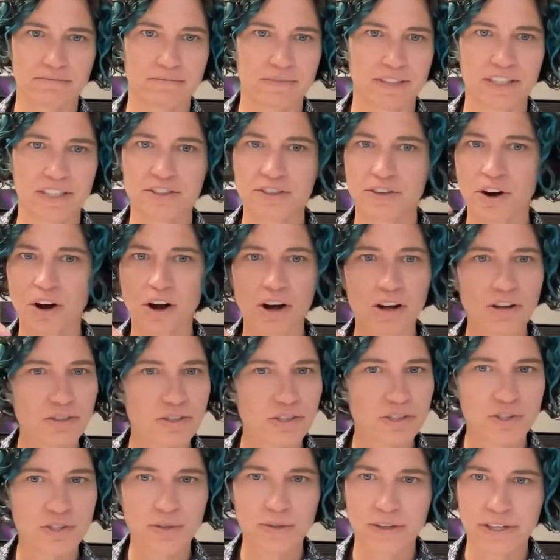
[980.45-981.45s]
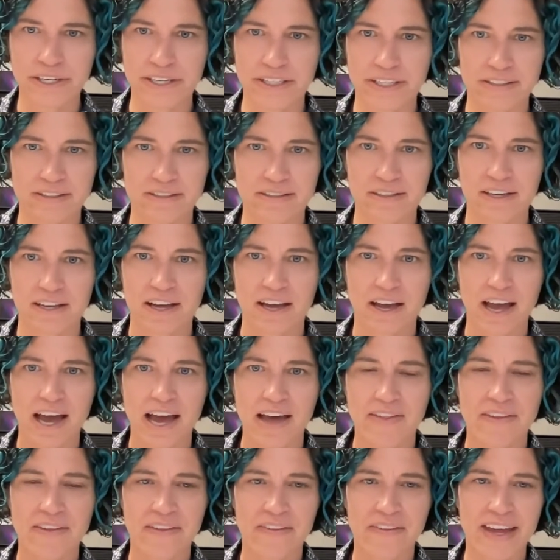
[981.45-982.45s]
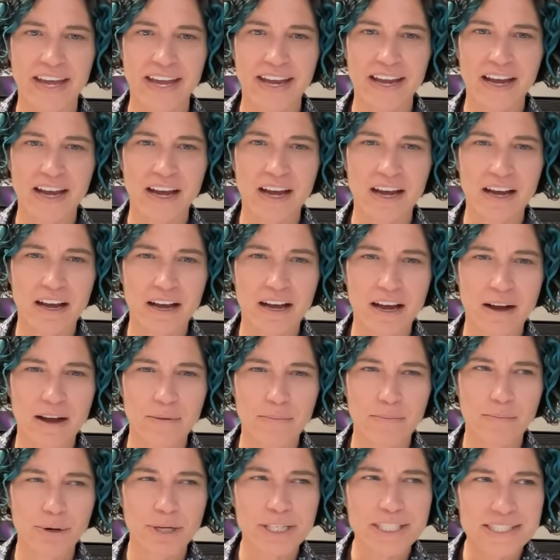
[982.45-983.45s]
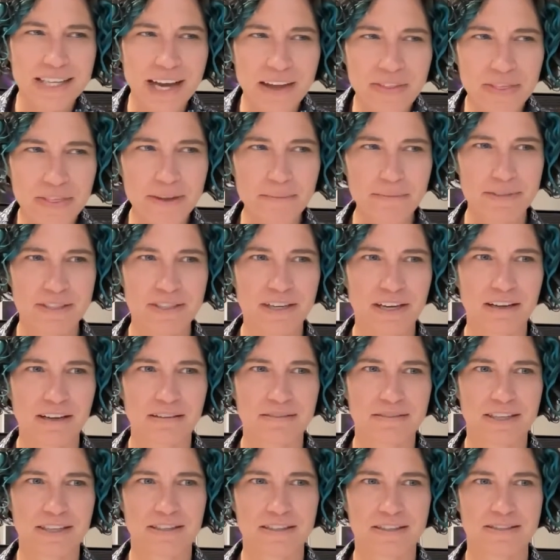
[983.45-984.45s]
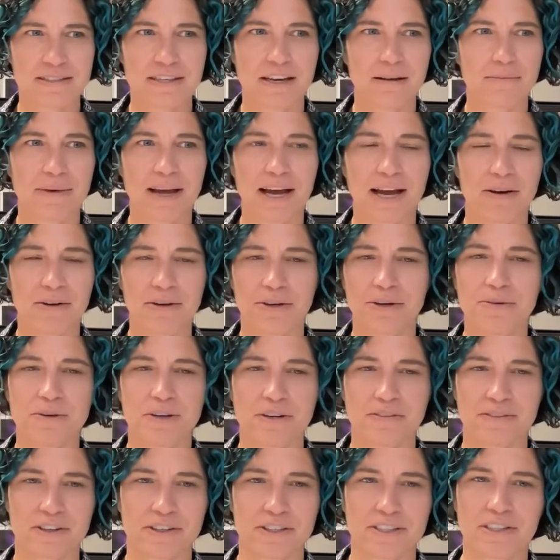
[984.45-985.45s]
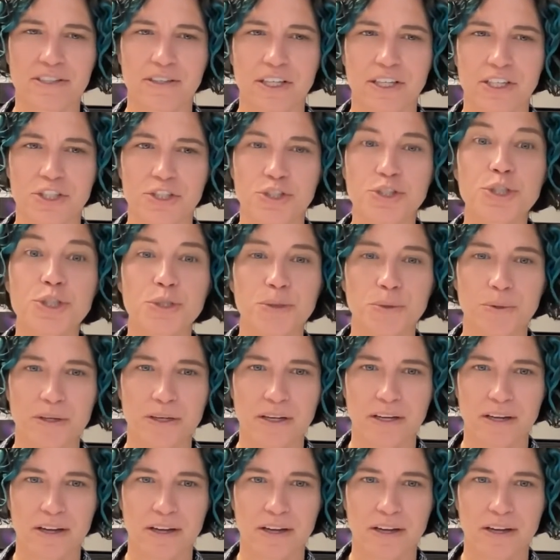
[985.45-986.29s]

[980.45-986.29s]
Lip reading: These are all stories, and then they present themselves as somehow universally true